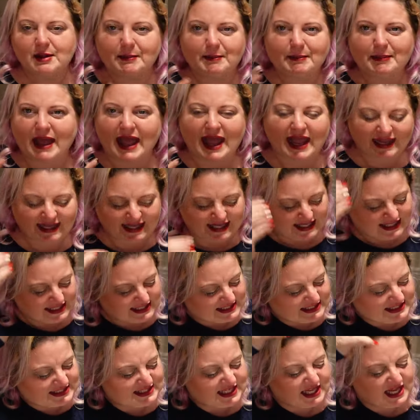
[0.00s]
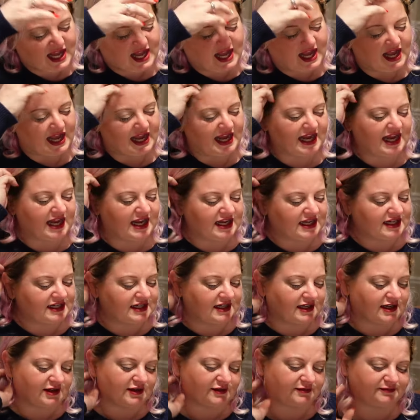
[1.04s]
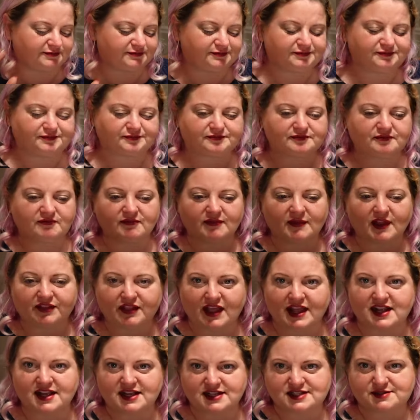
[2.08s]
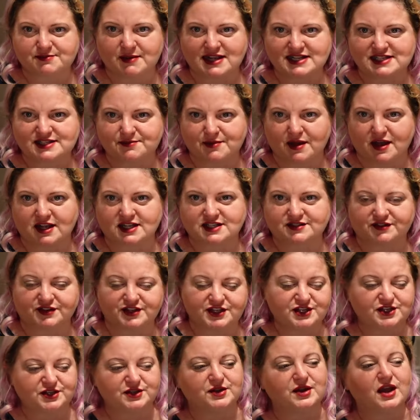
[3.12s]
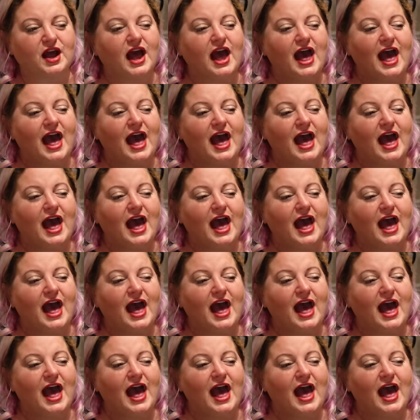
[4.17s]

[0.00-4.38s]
baggies, and they customize the box for you.